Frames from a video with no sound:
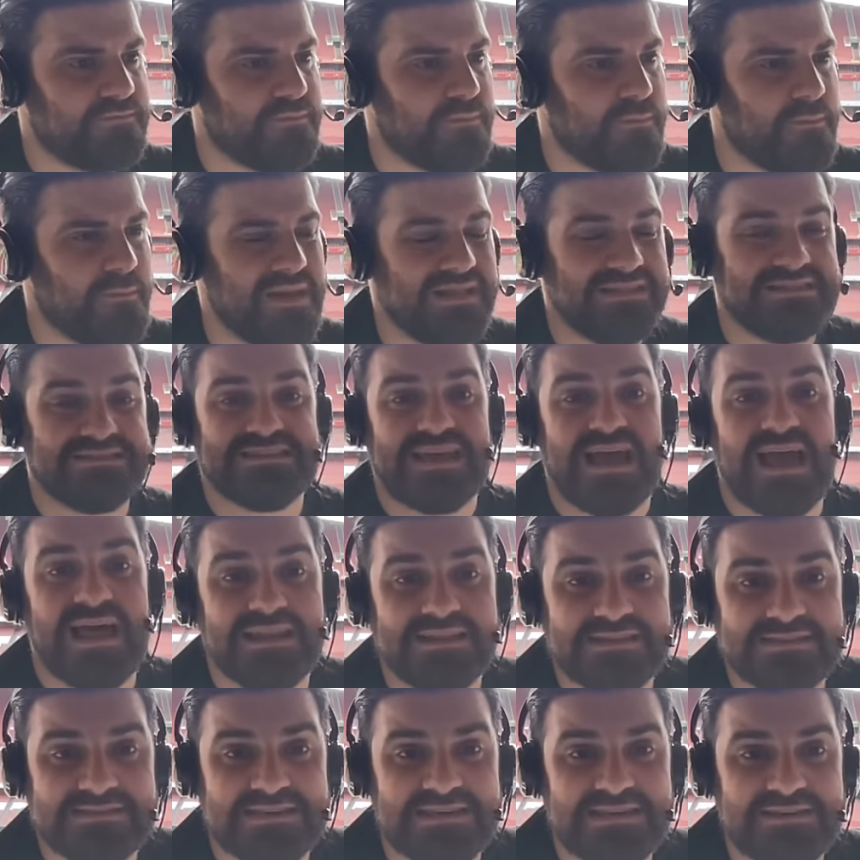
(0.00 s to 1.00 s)

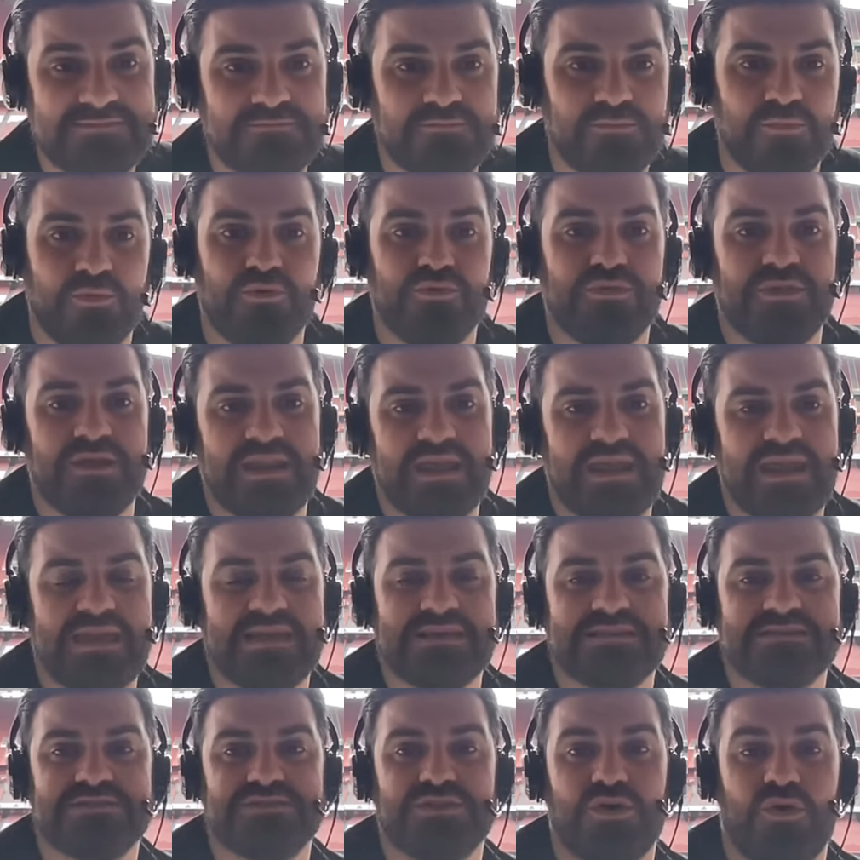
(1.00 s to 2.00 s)
mentality more than it
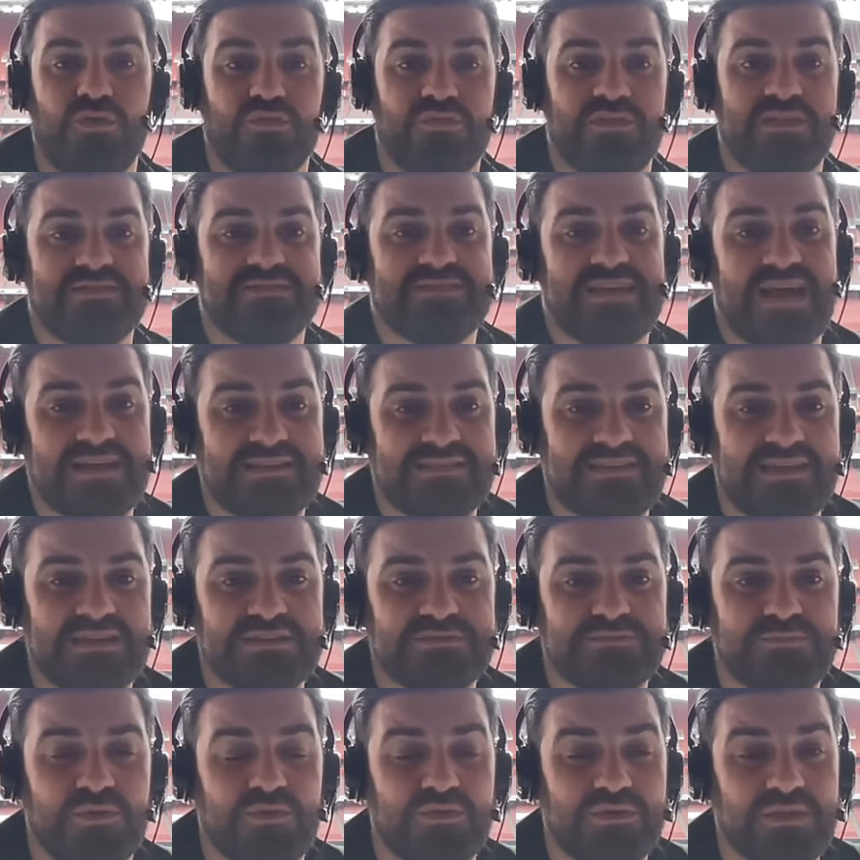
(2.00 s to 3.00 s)
is on the
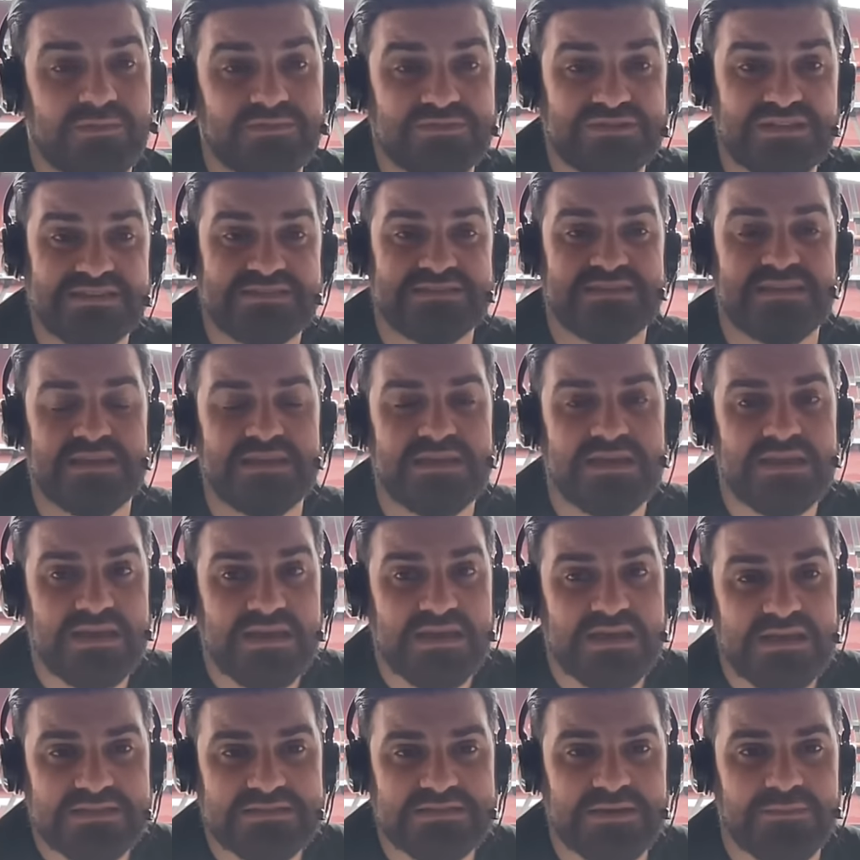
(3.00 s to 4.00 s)
tactics board. I was listening
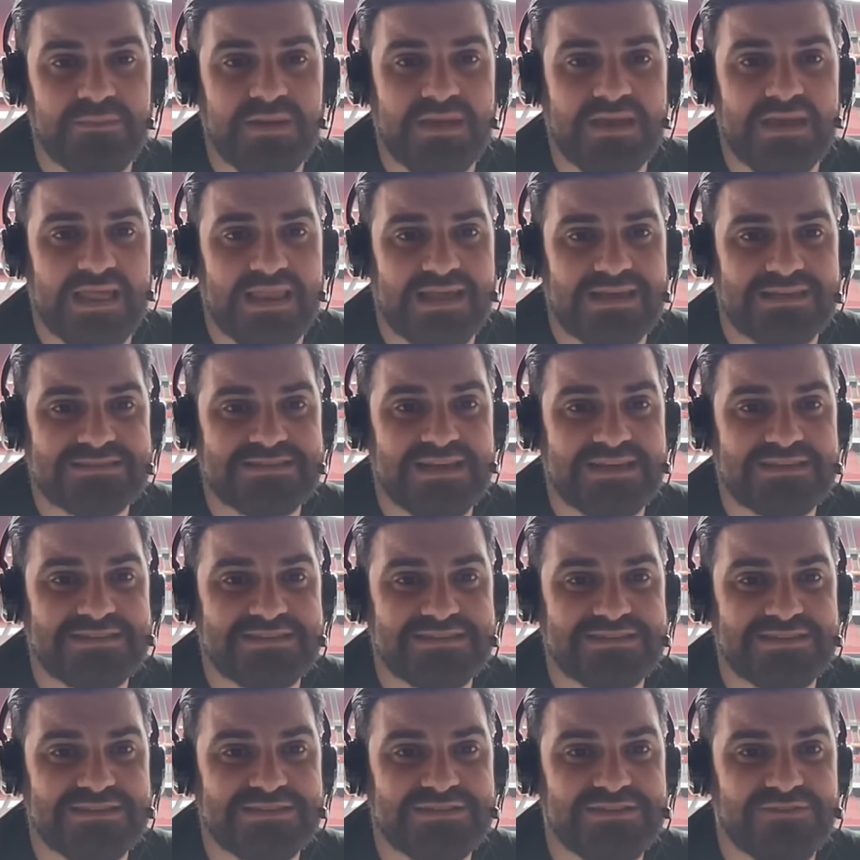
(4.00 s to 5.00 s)
to Mikel
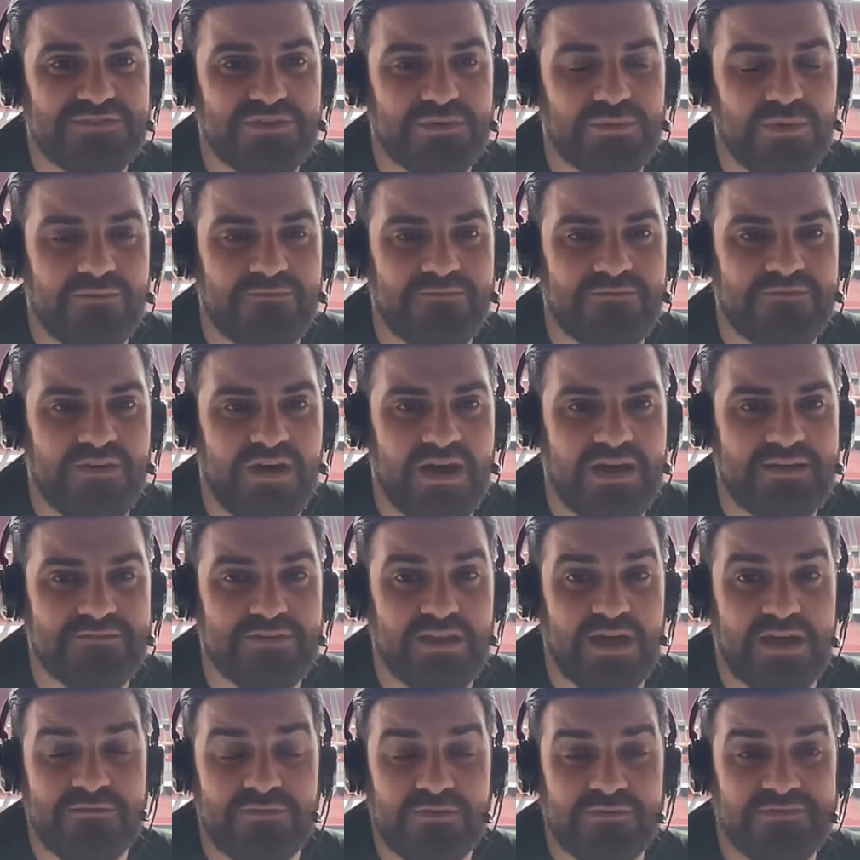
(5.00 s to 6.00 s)
Arteta's interview on 5
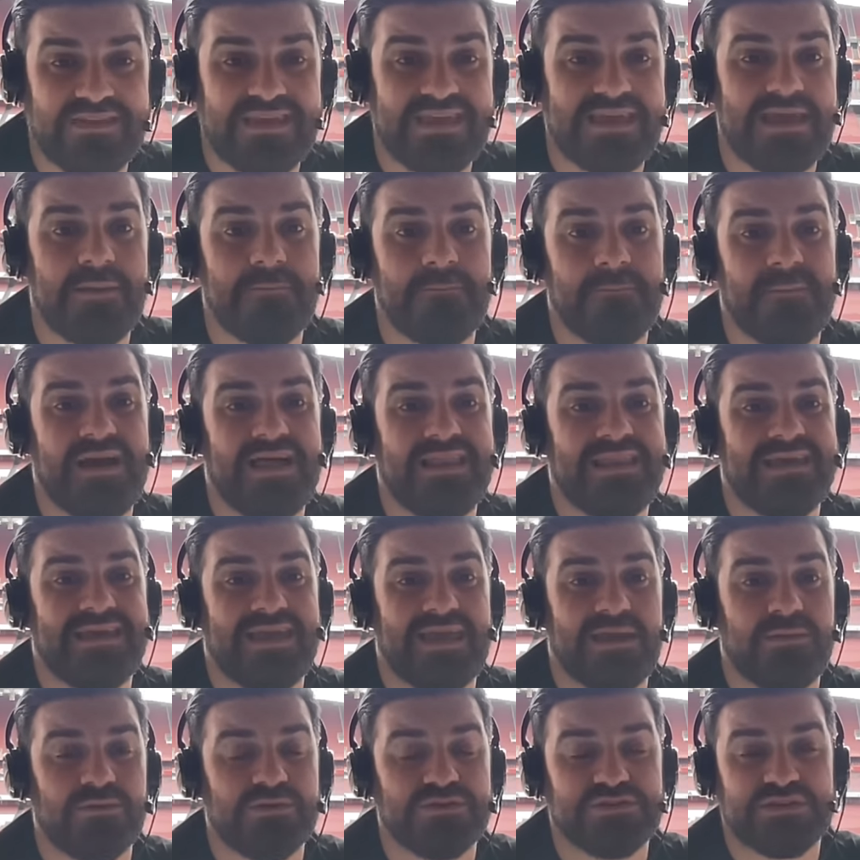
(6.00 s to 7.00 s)
Live with Guillaume
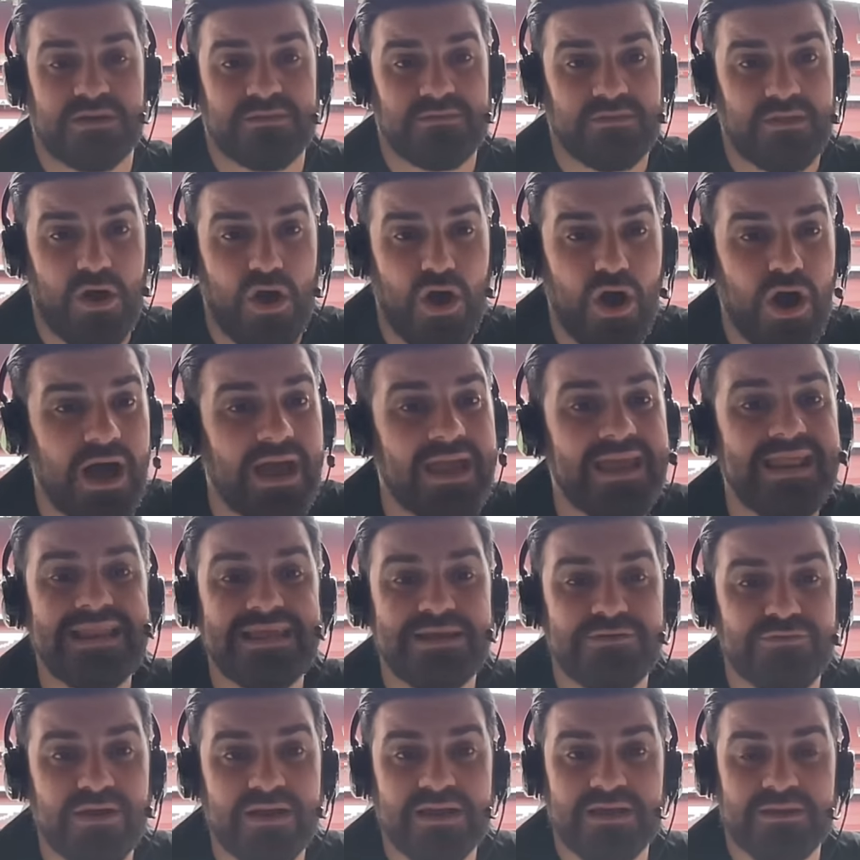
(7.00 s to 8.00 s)
Balague, which I'd
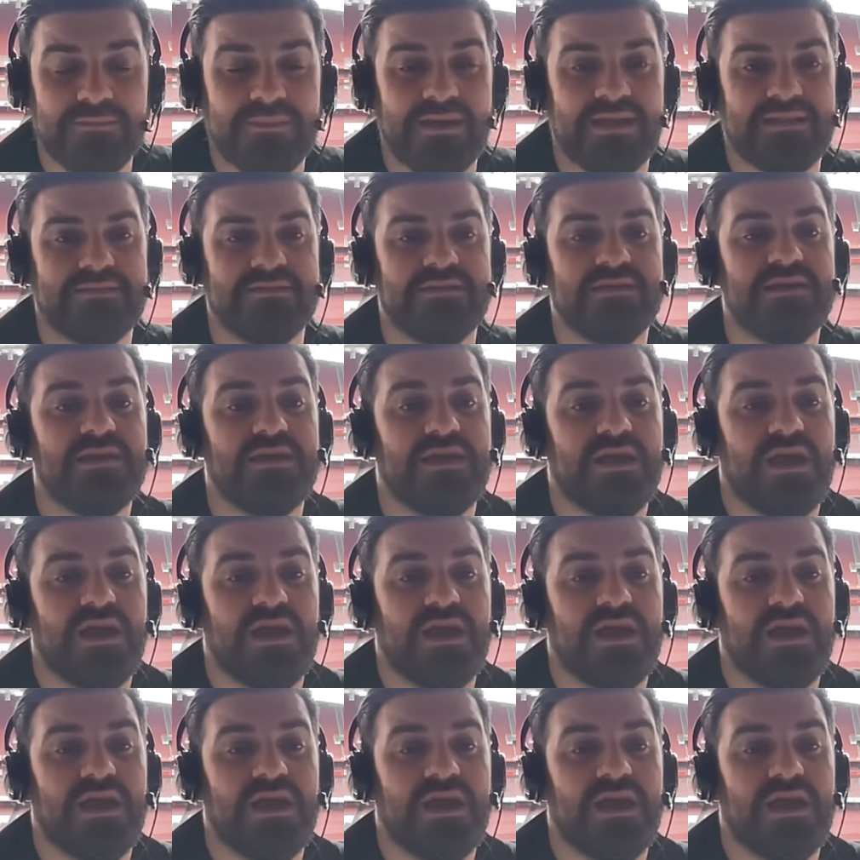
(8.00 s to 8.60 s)
highly recommend